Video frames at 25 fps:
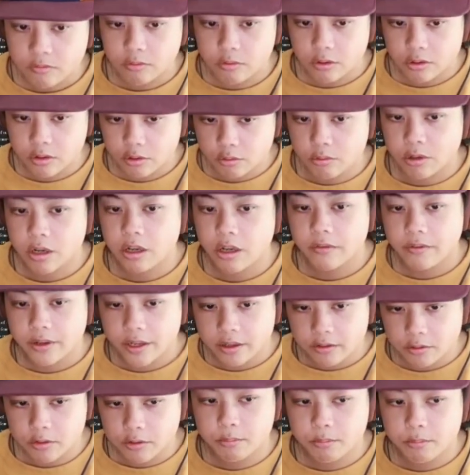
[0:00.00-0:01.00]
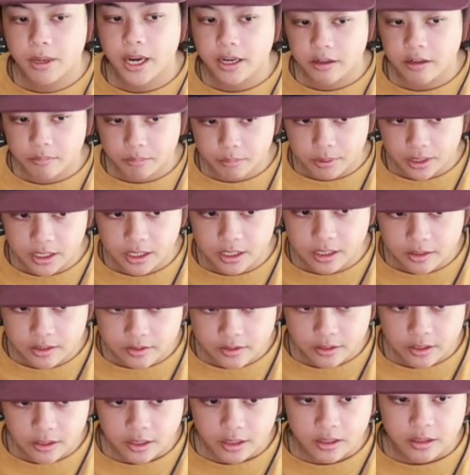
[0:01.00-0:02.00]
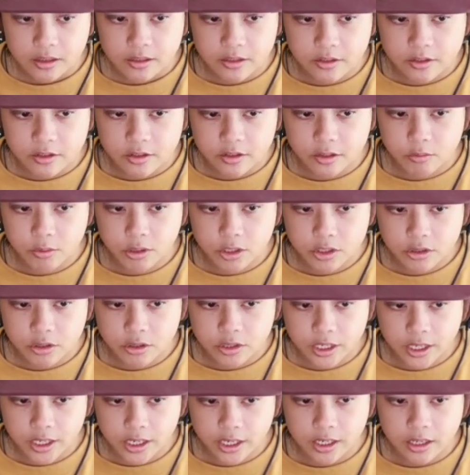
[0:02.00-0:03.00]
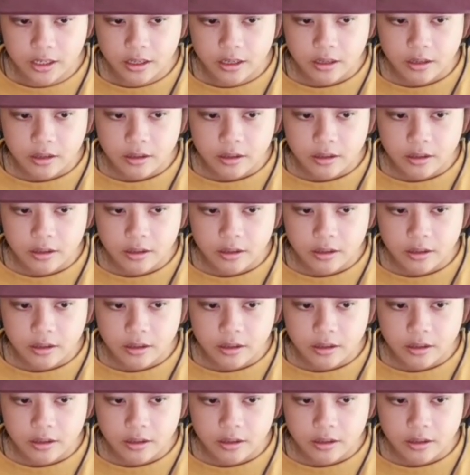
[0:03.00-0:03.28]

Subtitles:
a 12-ounce bag of beans, this is what you're getting.